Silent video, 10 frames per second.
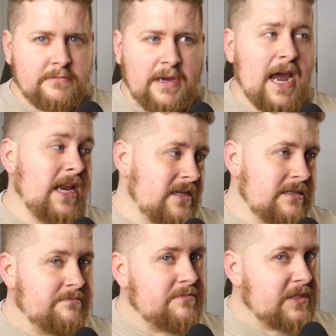and
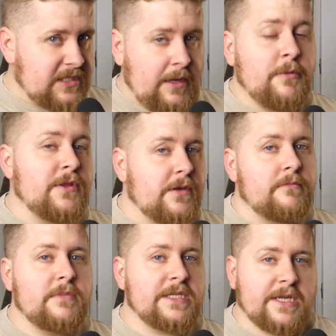some of them
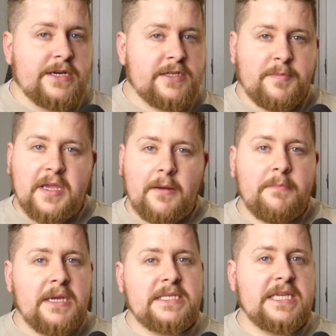decided to pick up
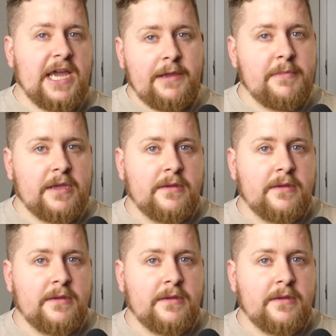PC gaming,